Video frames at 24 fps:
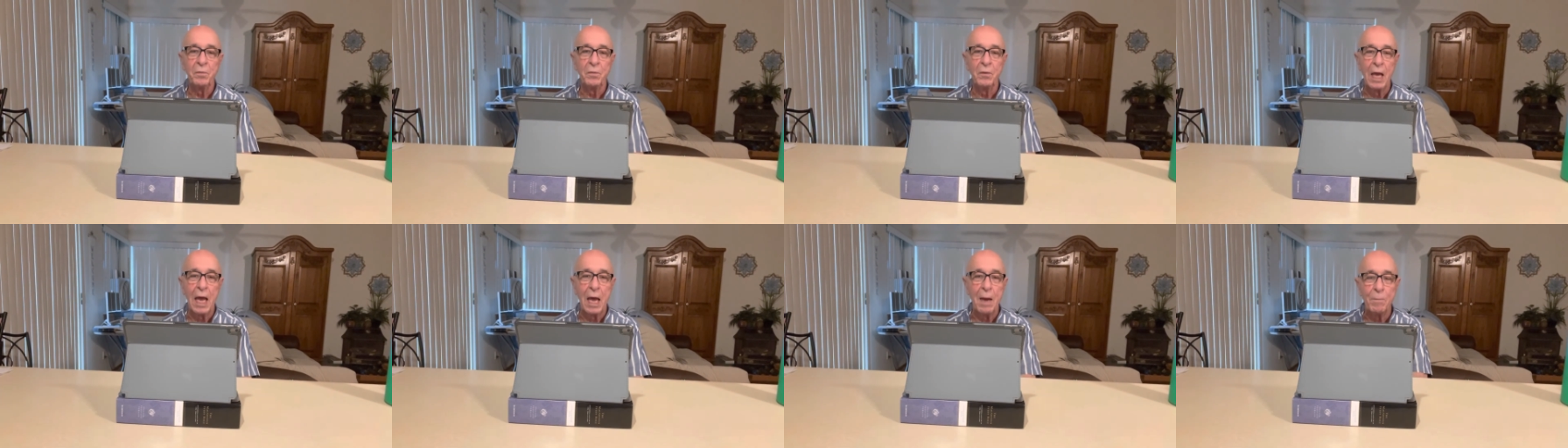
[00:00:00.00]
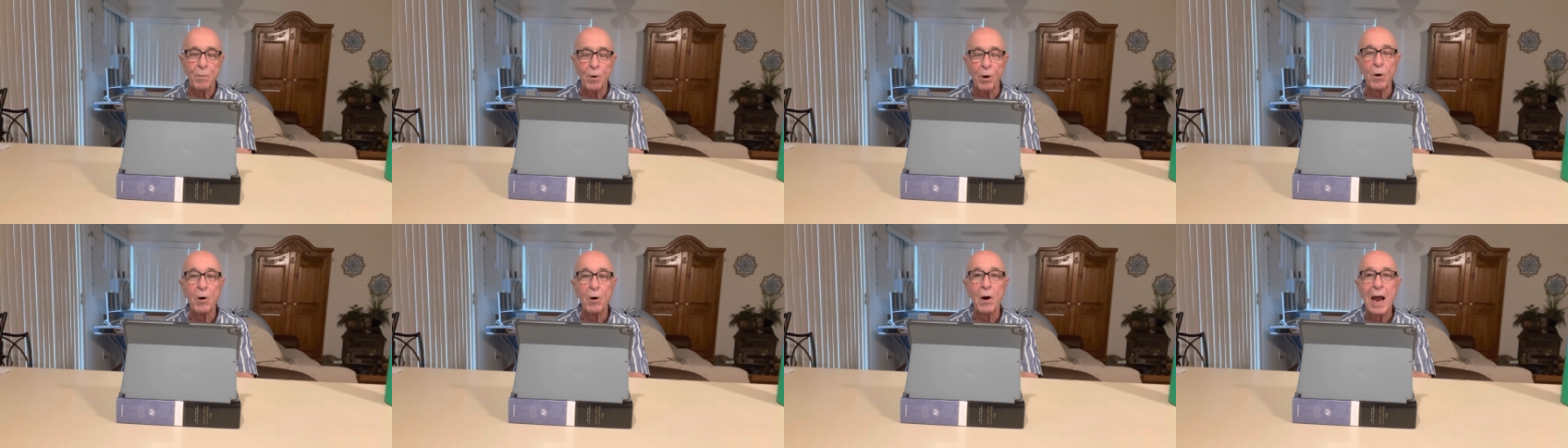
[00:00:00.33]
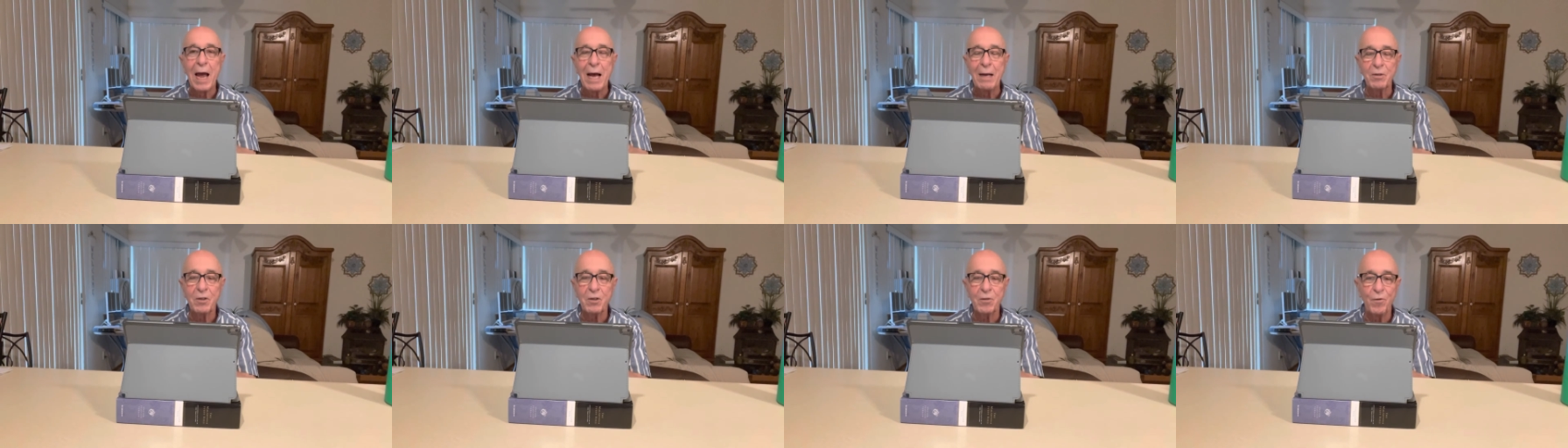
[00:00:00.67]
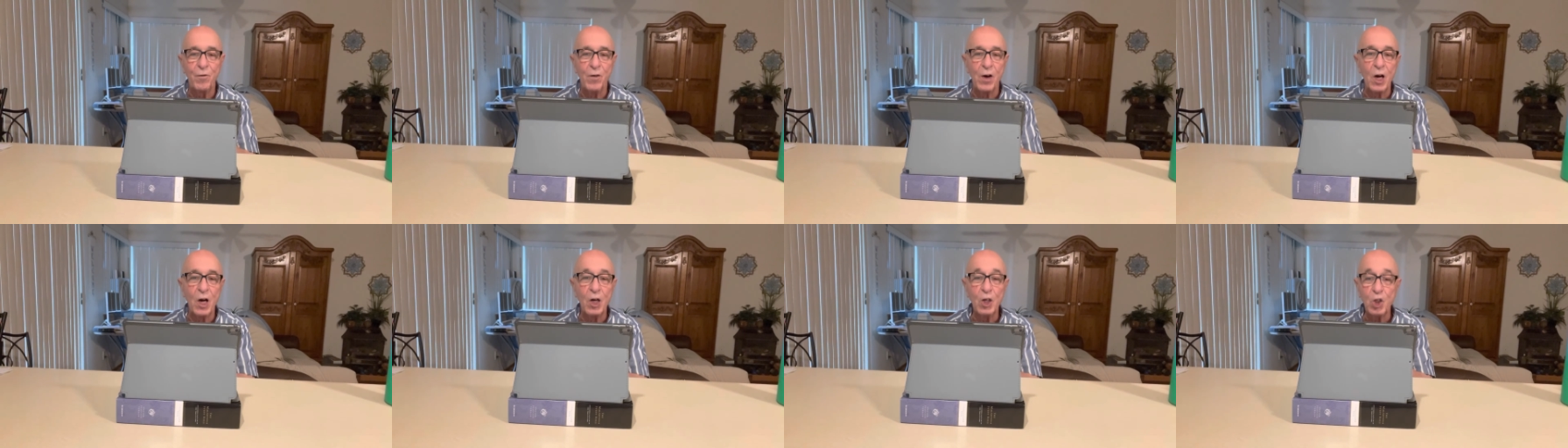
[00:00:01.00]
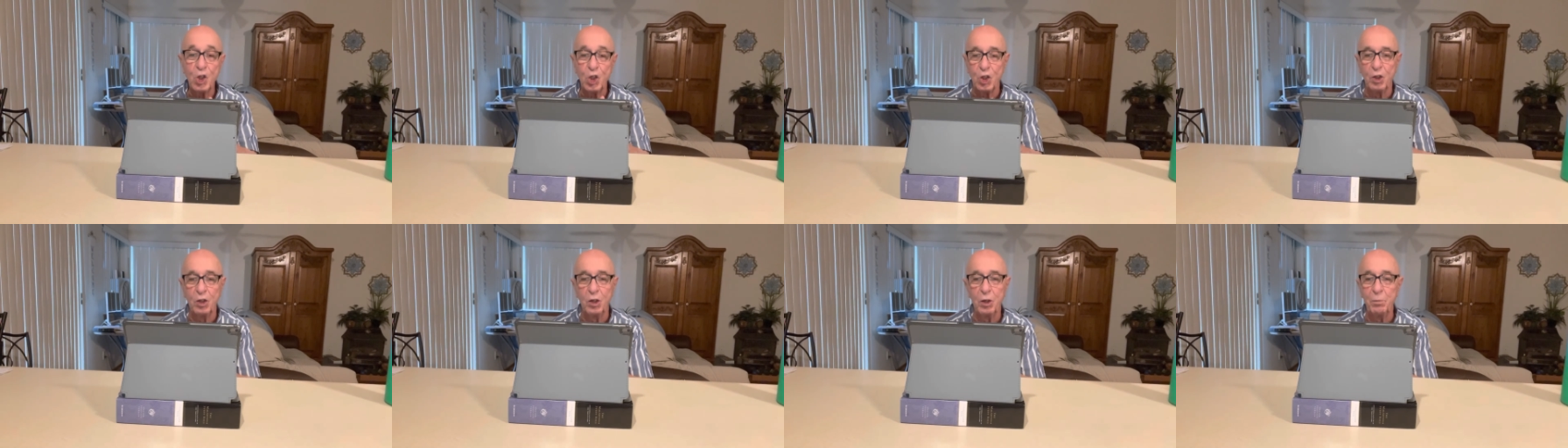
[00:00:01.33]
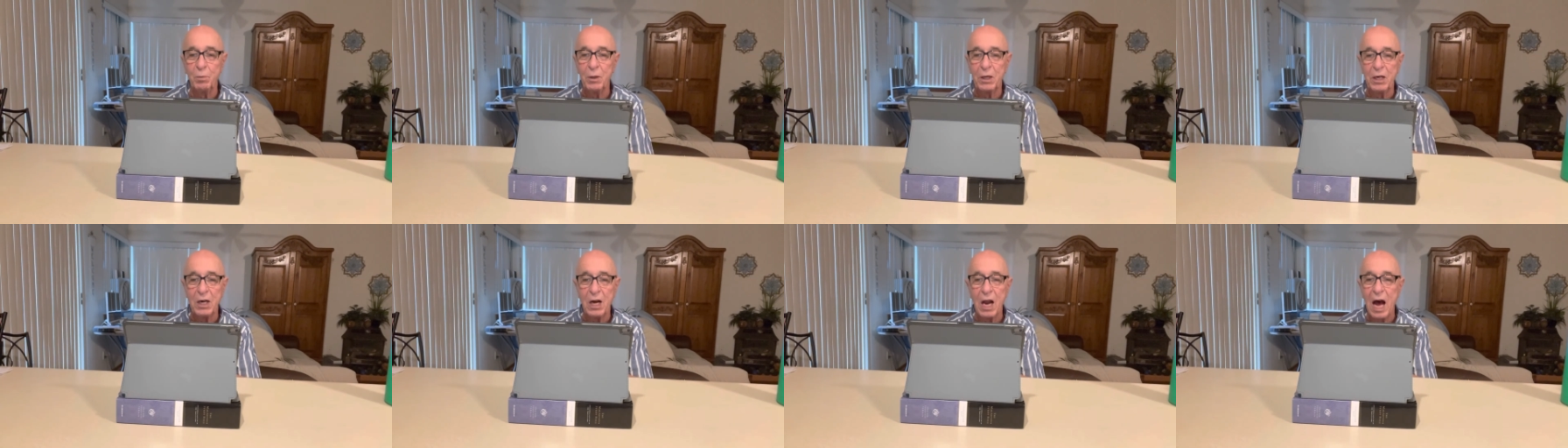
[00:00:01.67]
and perhaps functional,
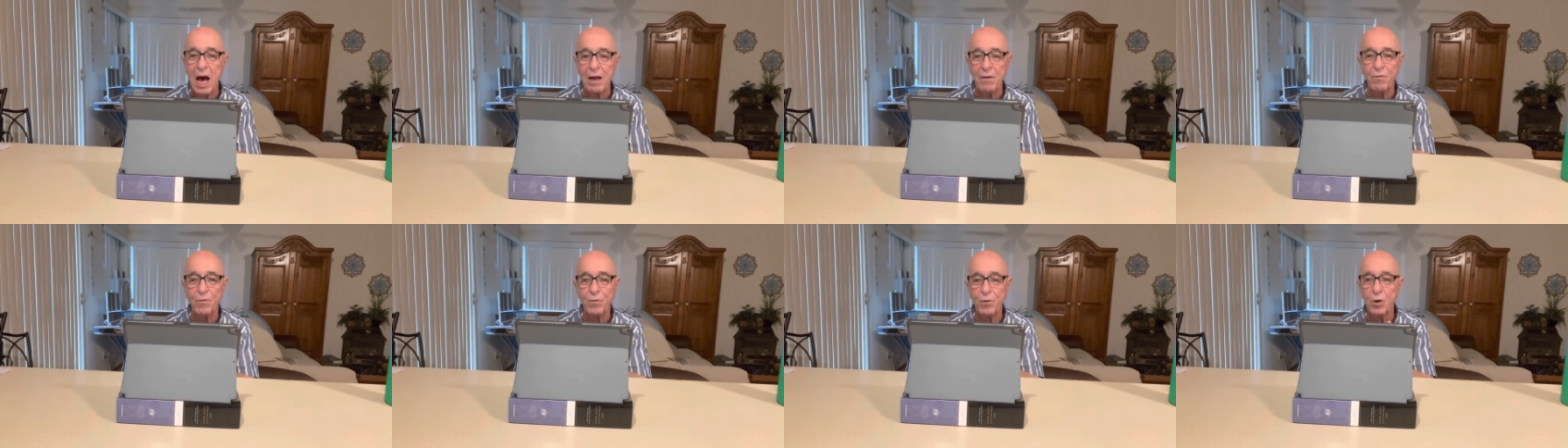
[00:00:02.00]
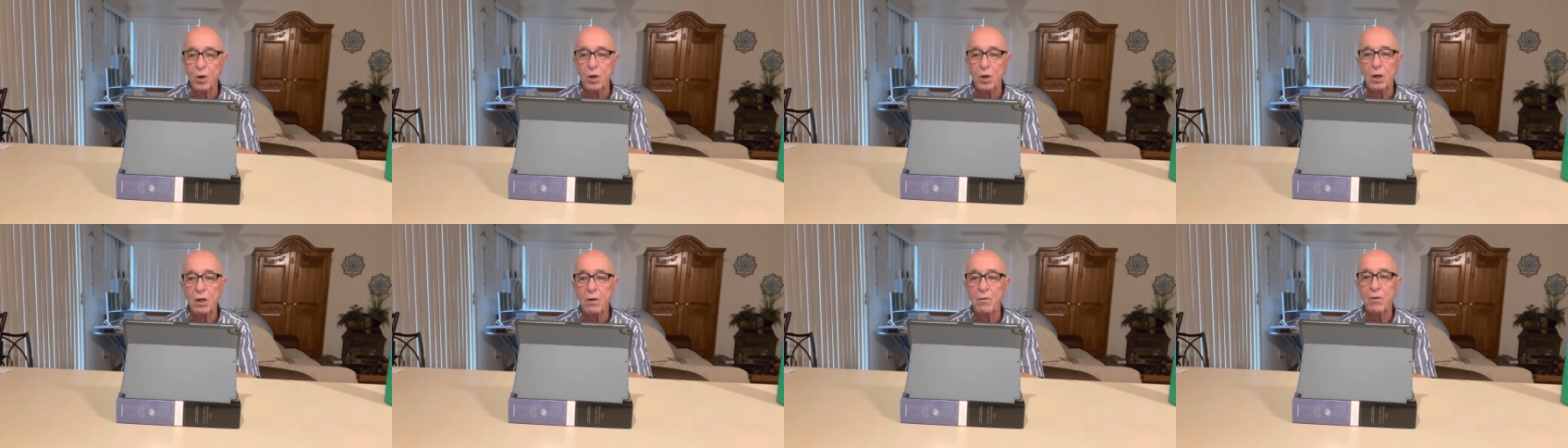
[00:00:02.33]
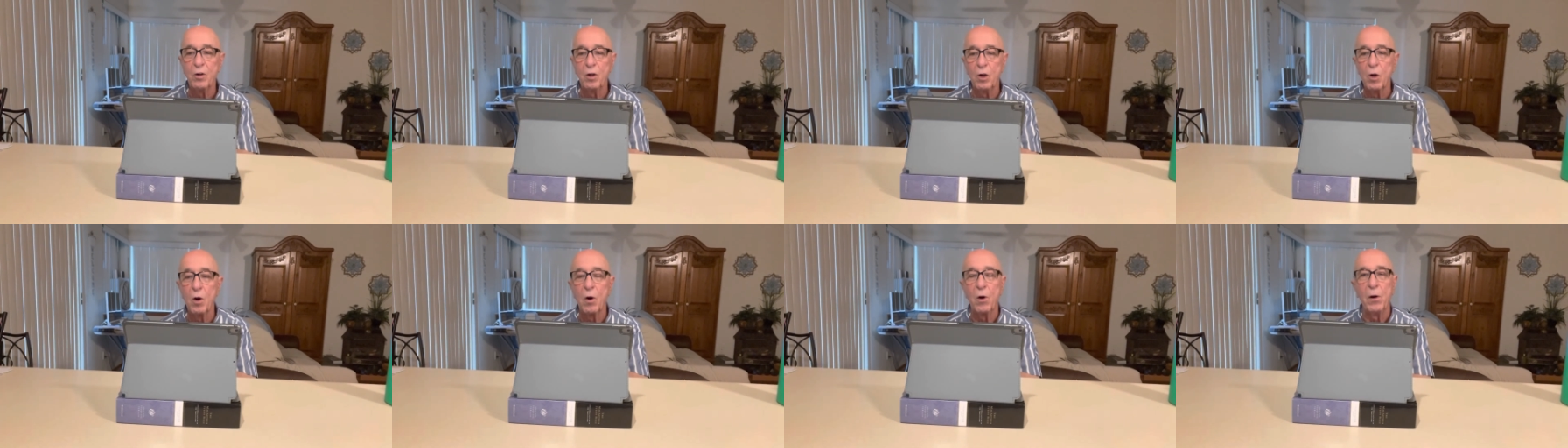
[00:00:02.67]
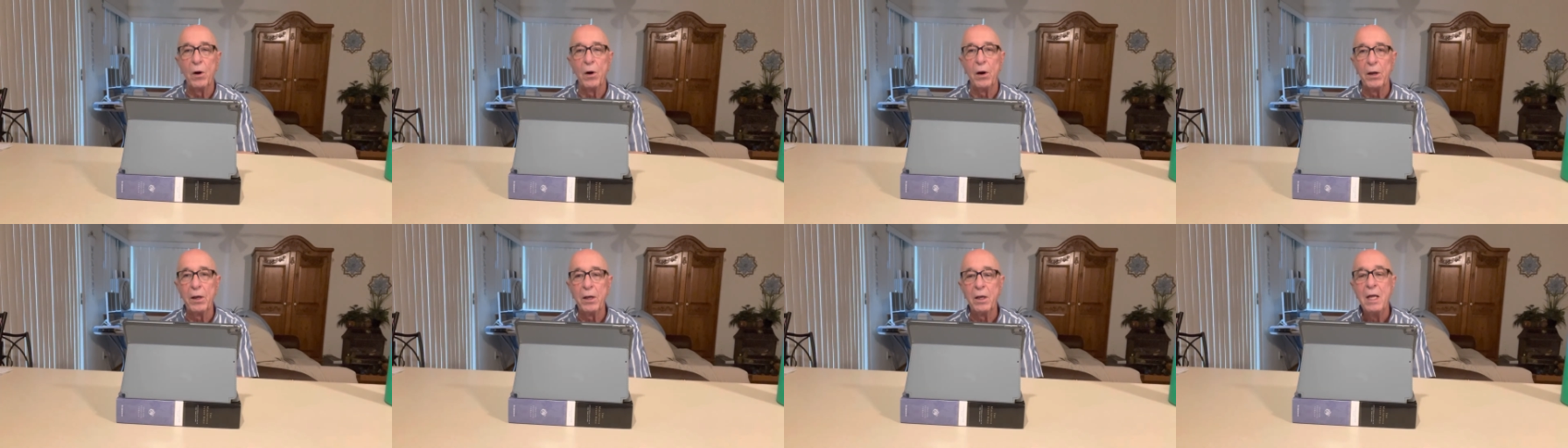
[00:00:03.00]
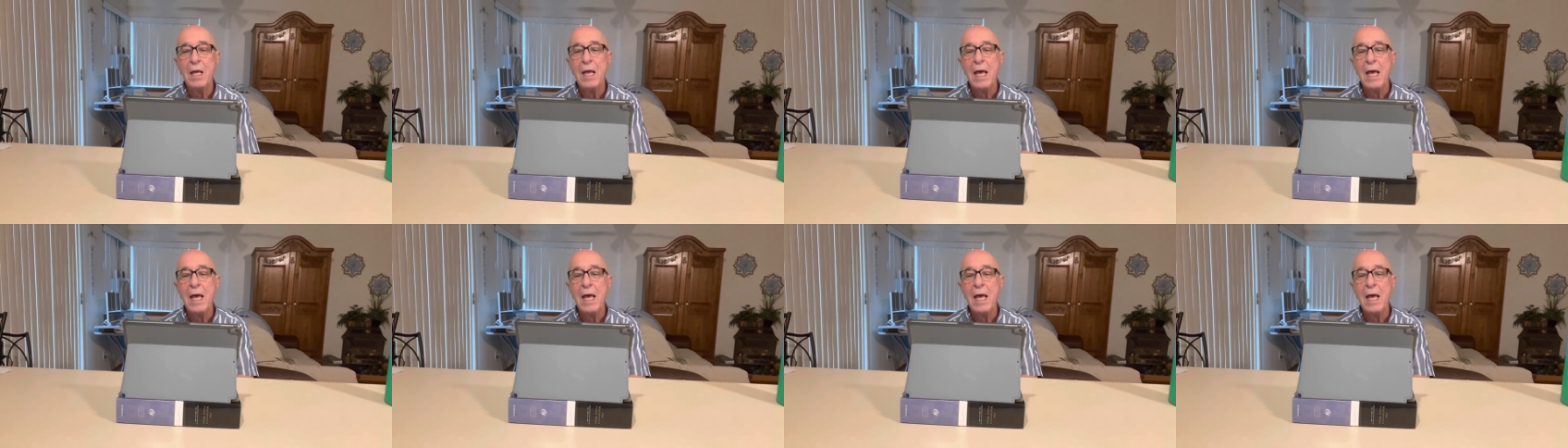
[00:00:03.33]
but not full of glory,